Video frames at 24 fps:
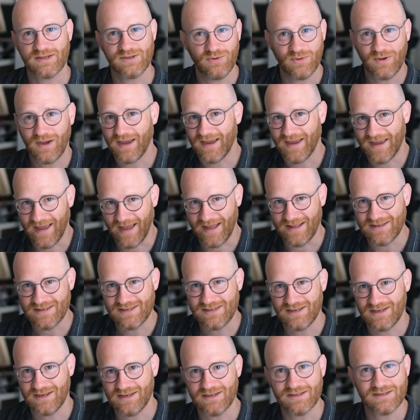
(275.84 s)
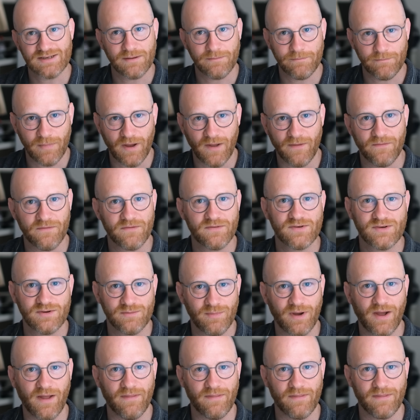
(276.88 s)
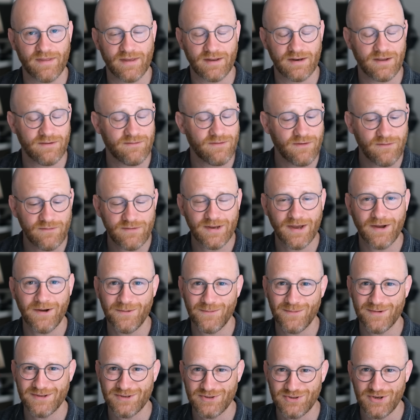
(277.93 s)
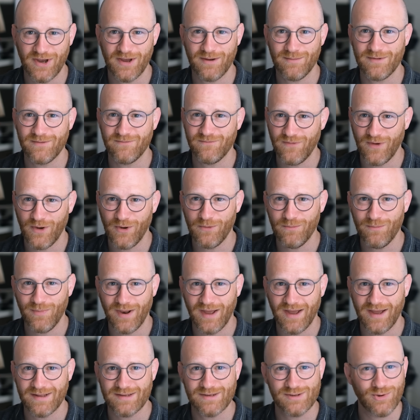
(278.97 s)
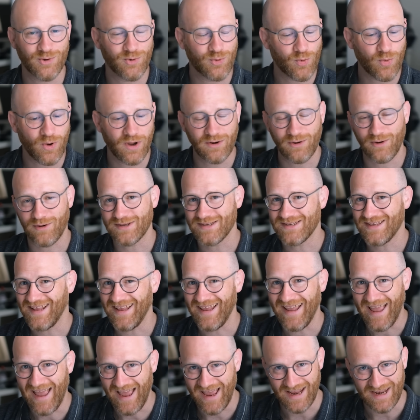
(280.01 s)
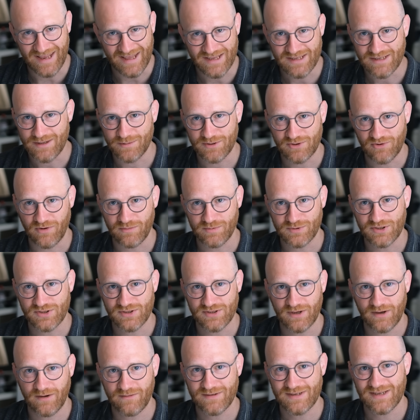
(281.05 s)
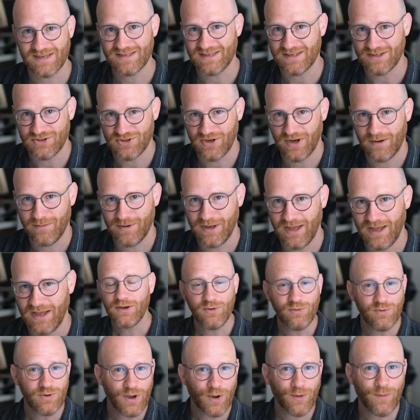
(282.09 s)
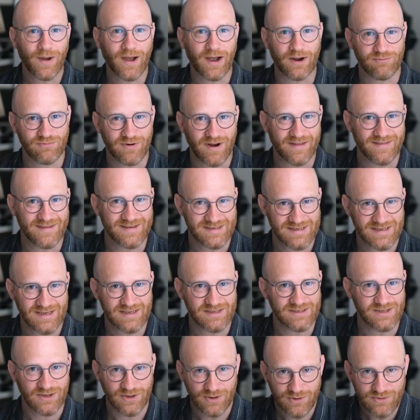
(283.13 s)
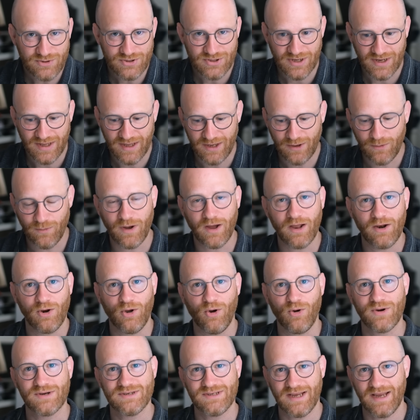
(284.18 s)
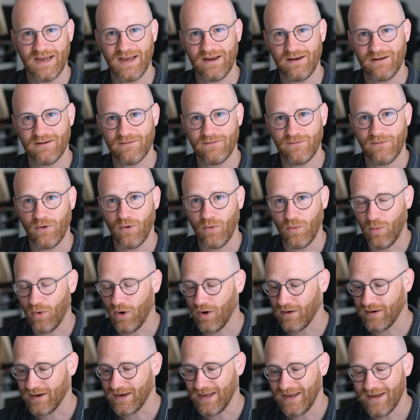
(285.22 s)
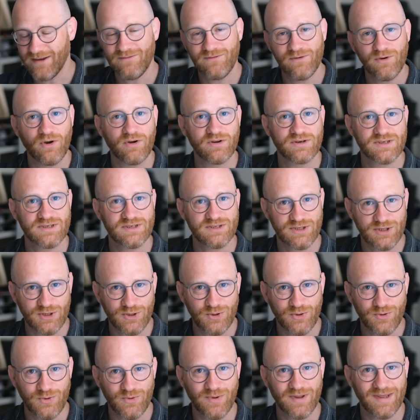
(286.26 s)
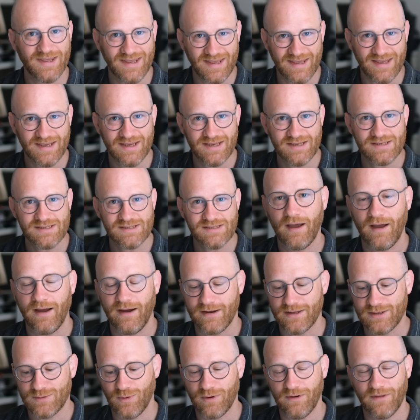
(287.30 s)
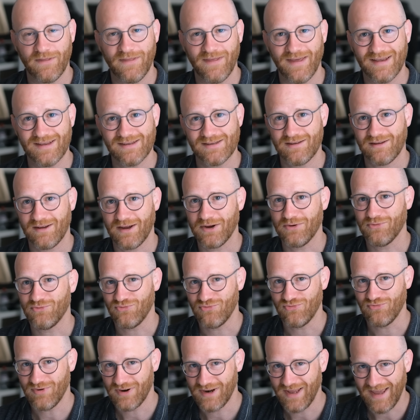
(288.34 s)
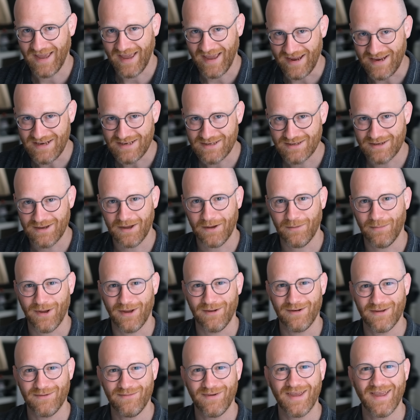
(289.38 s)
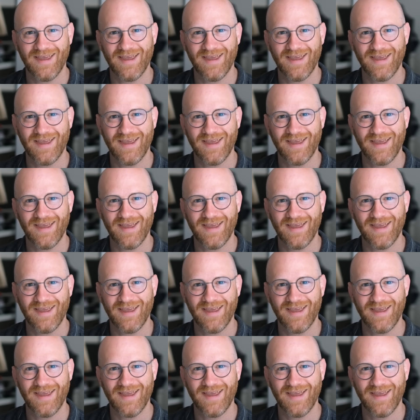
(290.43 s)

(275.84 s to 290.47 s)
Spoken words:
You can cancel it month to month. And if you've dealt with German phone plans or quite honestly any subscription services in Germany, you know how rare this is. Usually you are locked in for 1, if not 2 years. And it's one of the things that I really hate about living